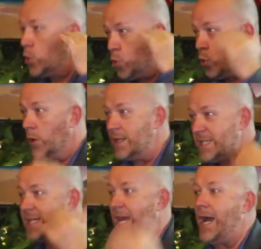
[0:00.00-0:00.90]
Google is
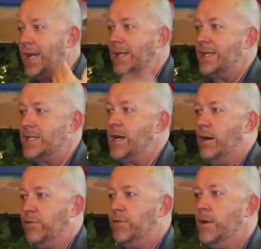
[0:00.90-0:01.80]
scanning this
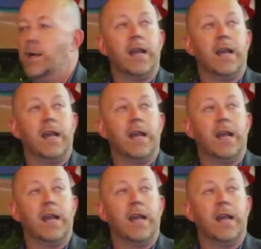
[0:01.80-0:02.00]
stuff.